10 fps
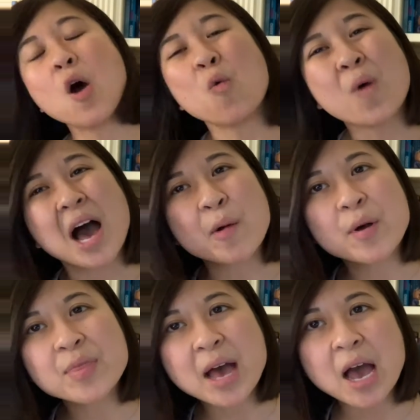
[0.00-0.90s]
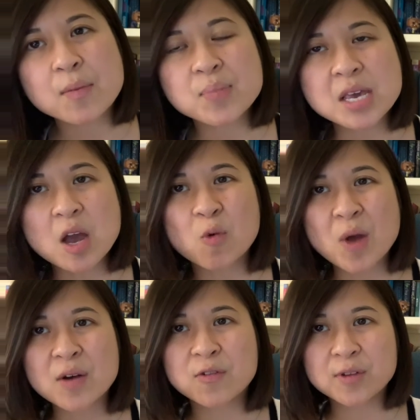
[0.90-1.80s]
Why would that be a
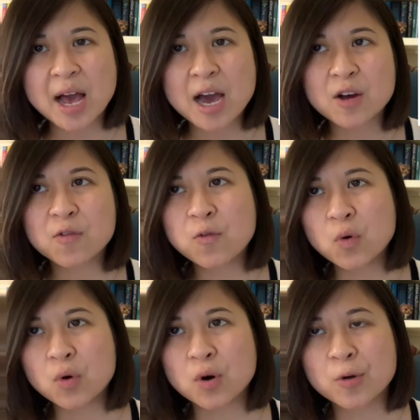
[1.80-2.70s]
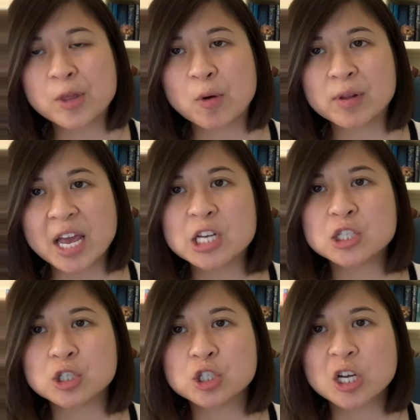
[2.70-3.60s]
red flag for their
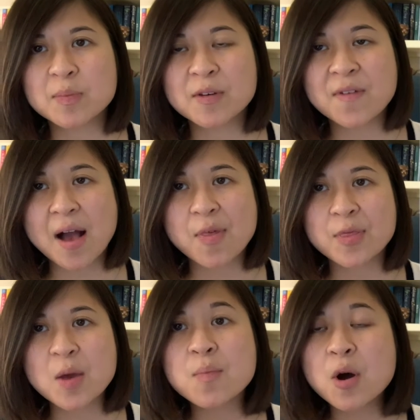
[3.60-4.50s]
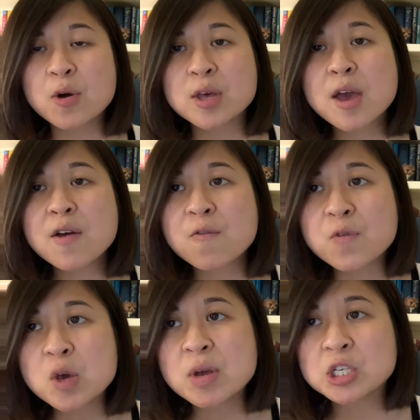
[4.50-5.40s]
relationship? The fact that they both
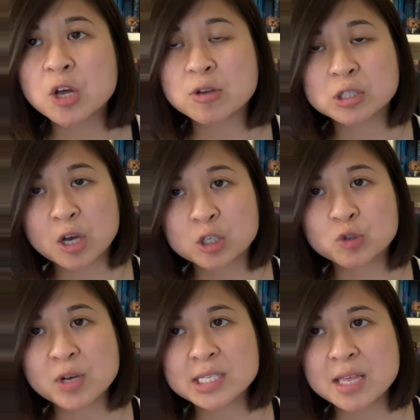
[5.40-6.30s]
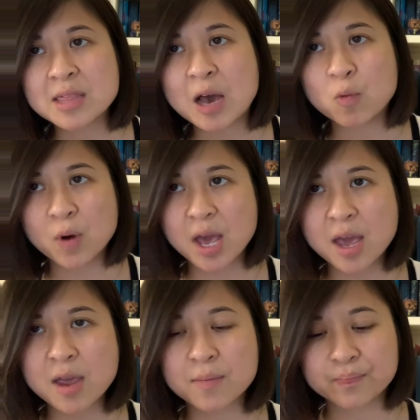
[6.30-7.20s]
view each other's countries in that
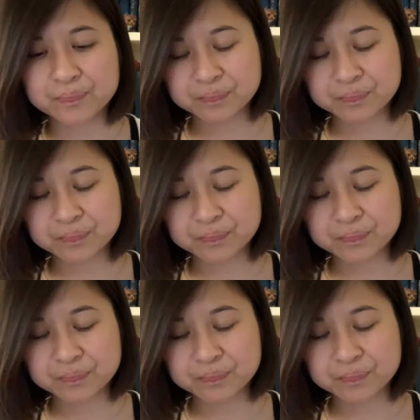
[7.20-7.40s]
way.